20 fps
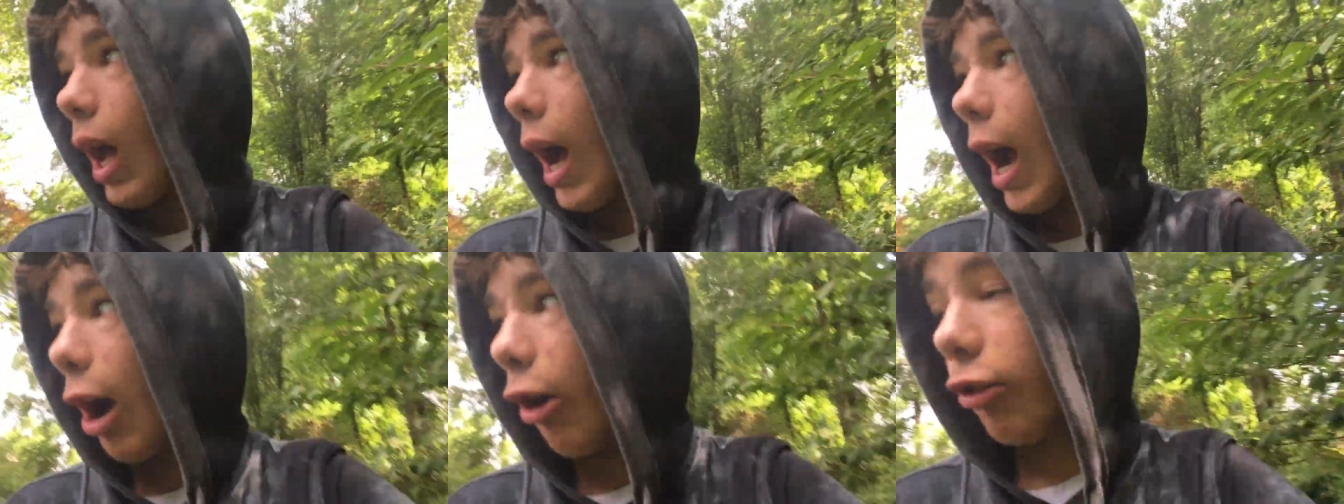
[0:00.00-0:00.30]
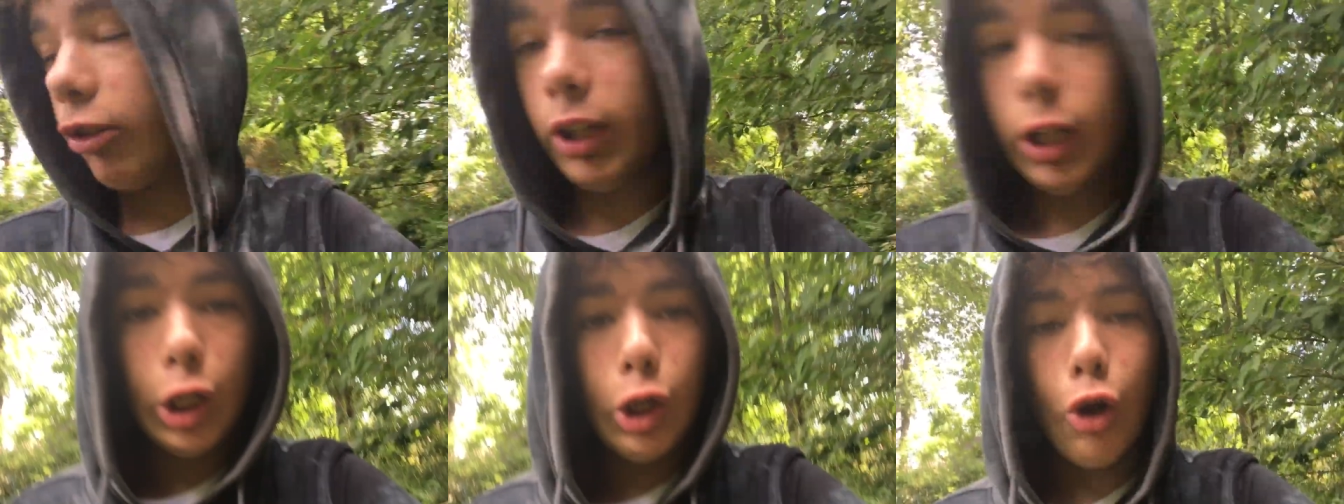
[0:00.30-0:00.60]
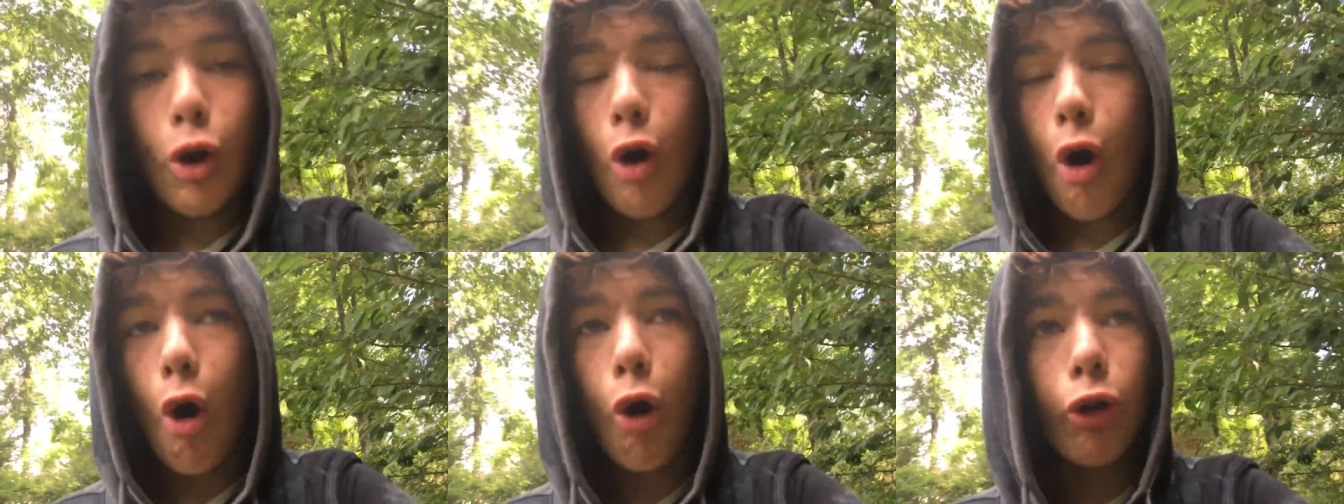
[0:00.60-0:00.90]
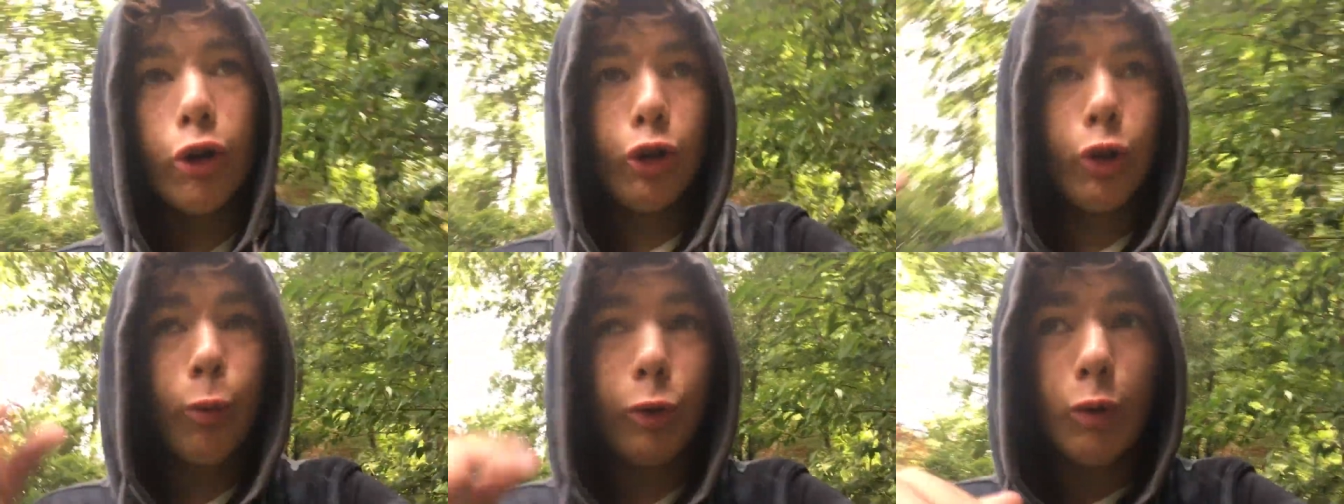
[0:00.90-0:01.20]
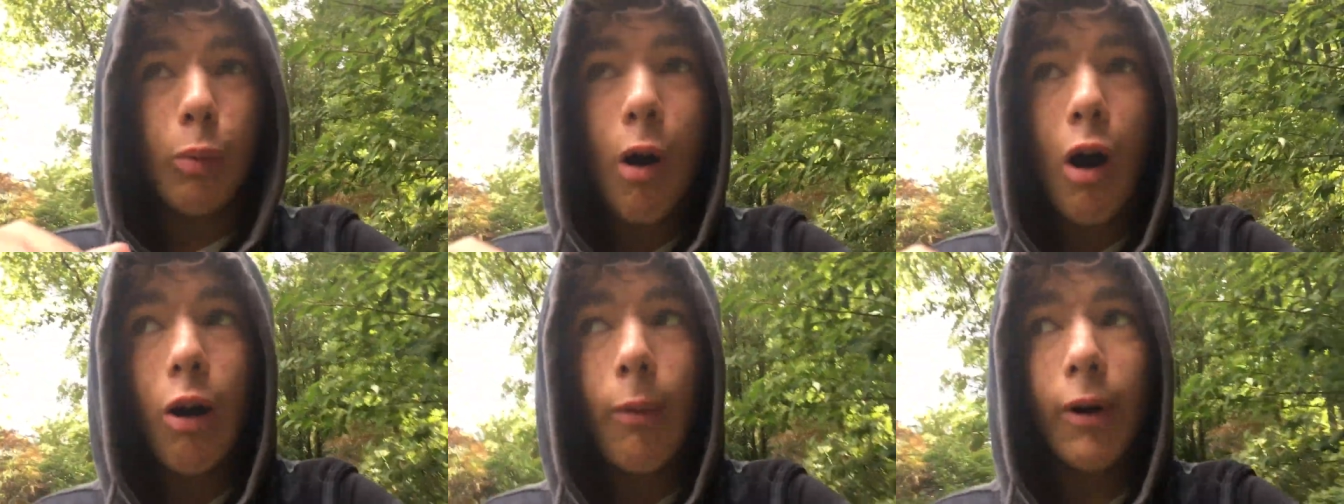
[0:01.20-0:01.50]
I'll see you all
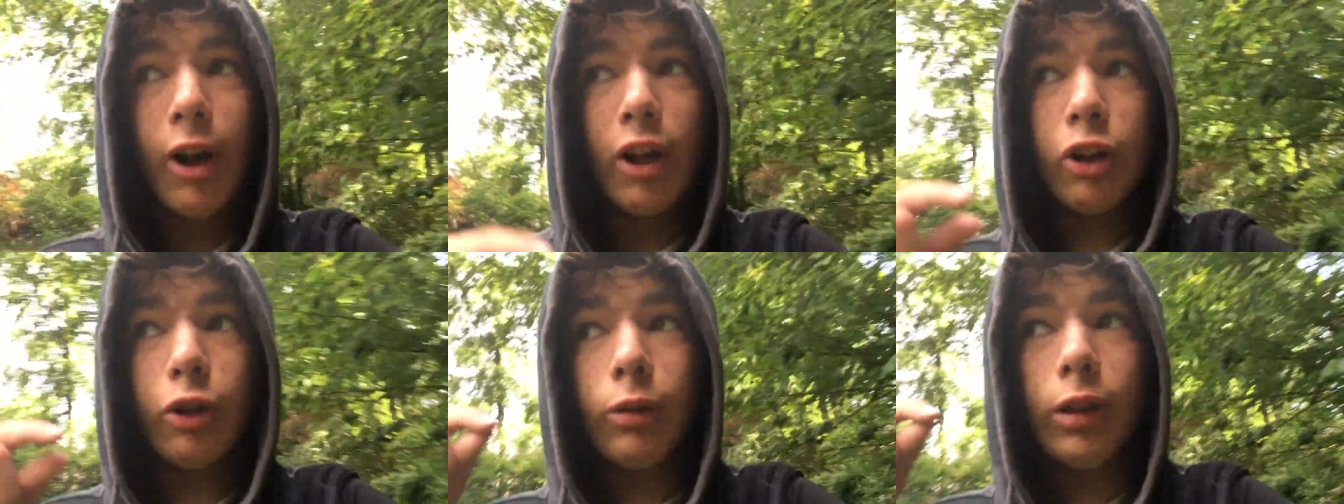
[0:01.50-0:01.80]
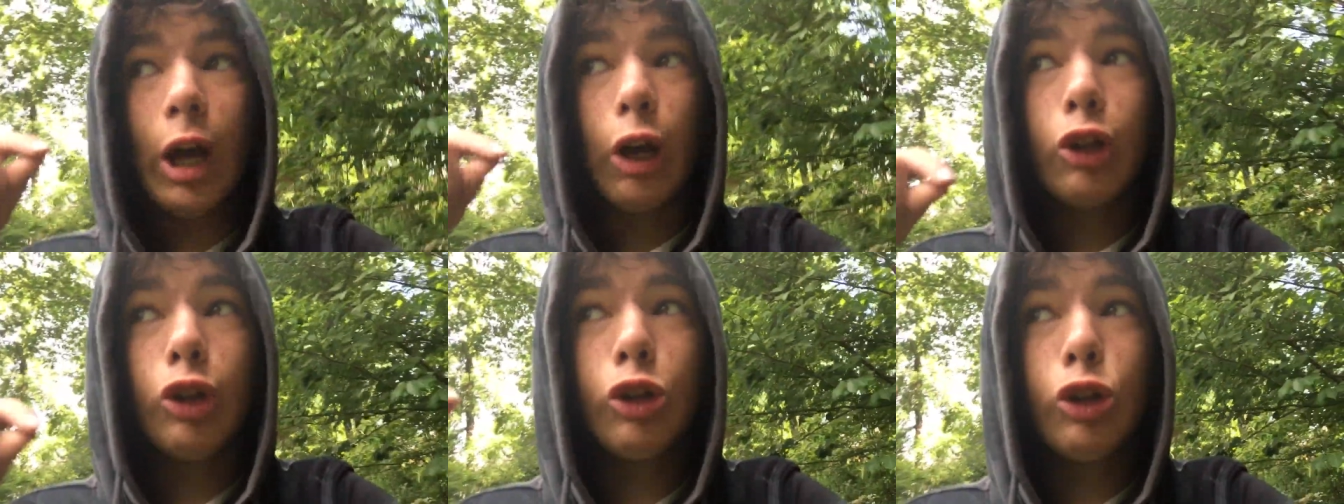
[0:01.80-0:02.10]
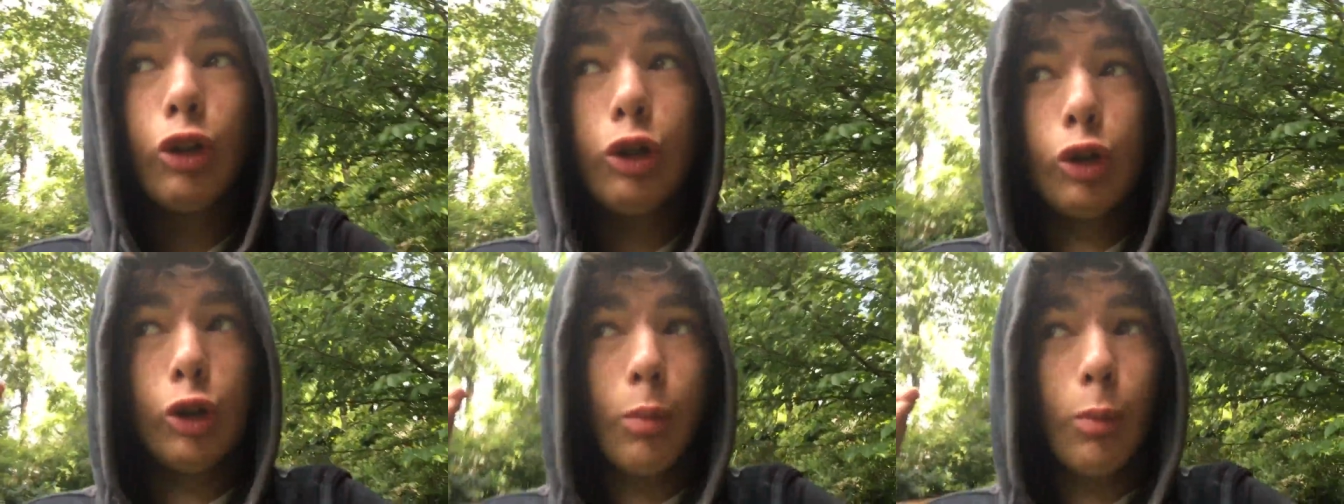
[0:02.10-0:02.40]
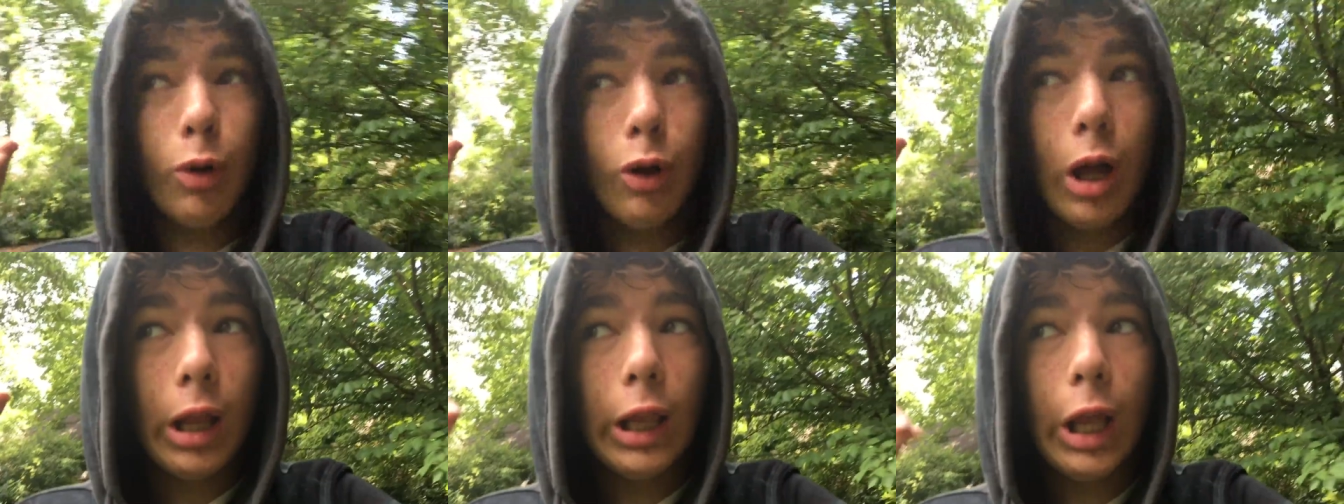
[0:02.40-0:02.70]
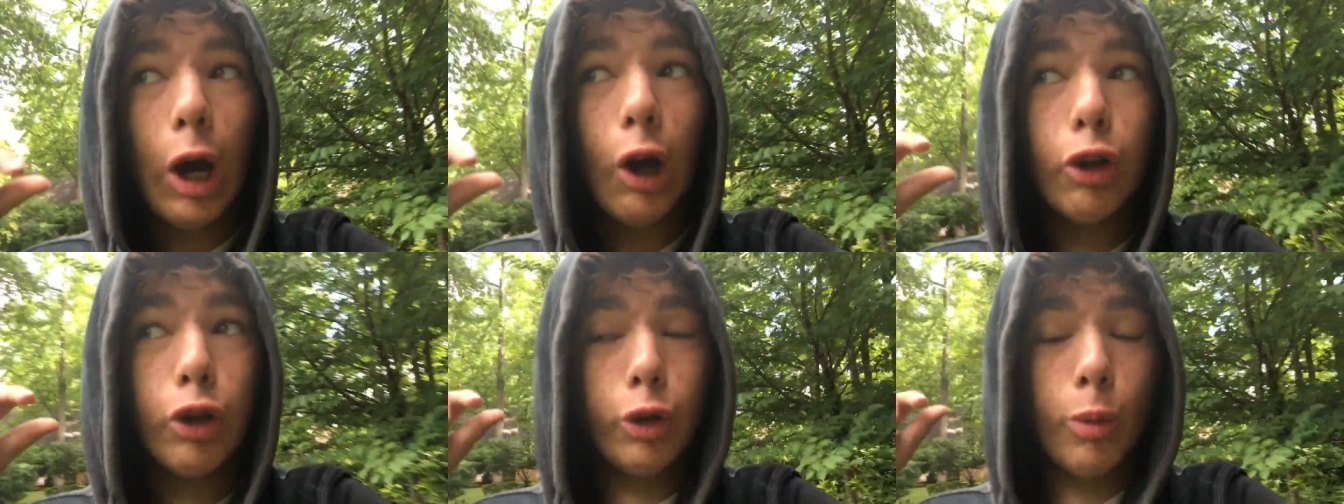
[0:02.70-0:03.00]
tomorrow because now, uh,
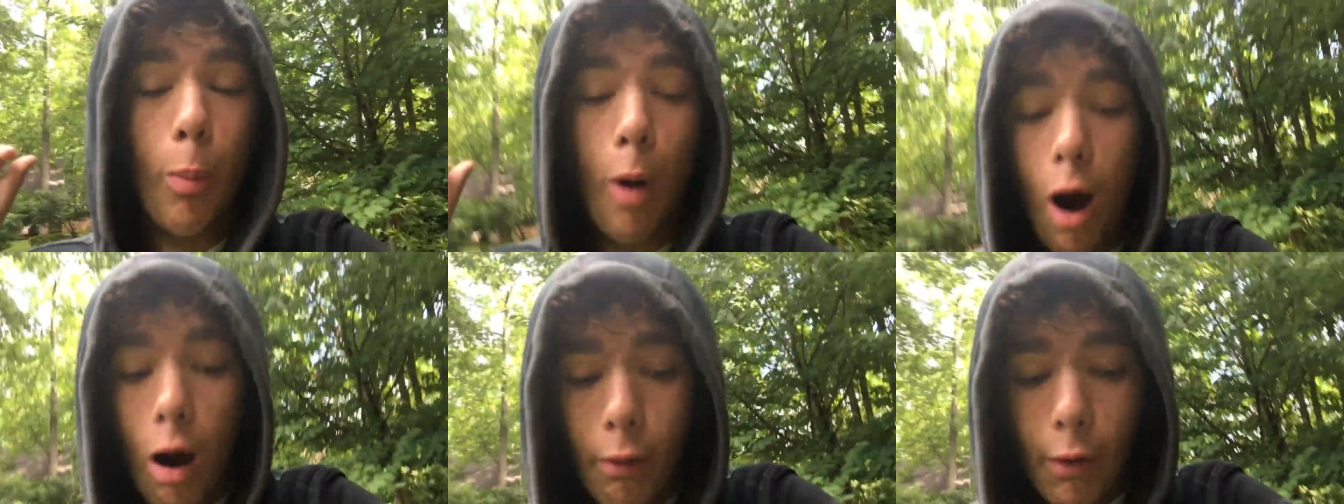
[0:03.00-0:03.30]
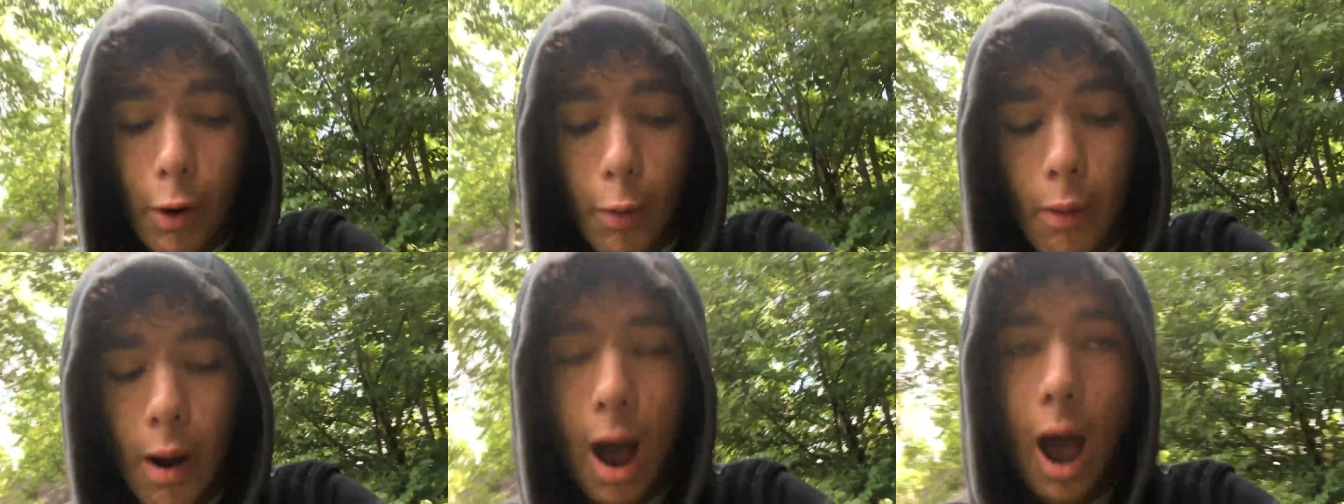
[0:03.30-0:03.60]
now tomorrow